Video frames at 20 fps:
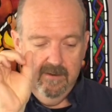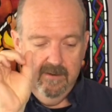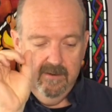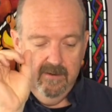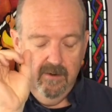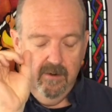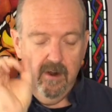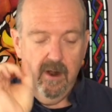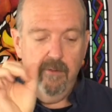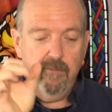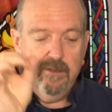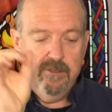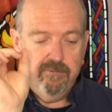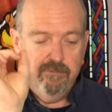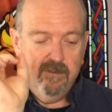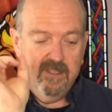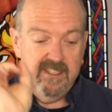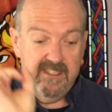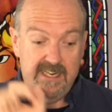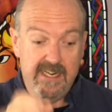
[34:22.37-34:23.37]
or always
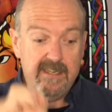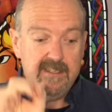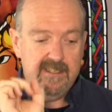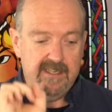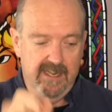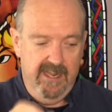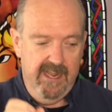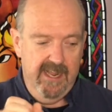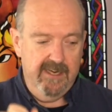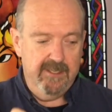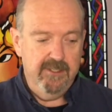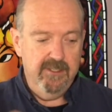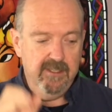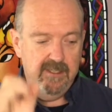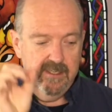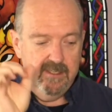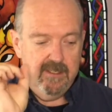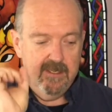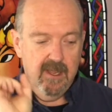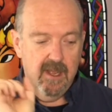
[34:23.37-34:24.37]
resent
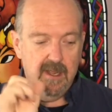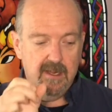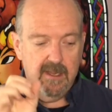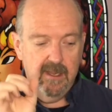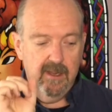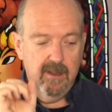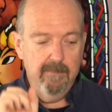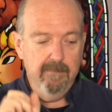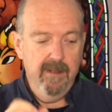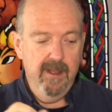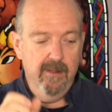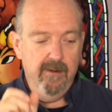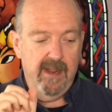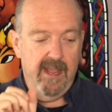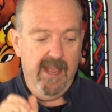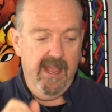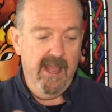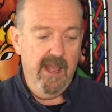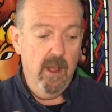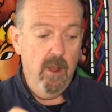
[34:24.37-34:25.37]
actually, talking about
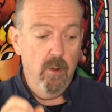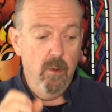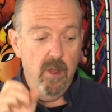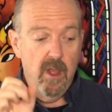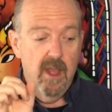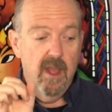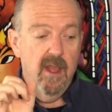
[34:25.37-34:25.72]
how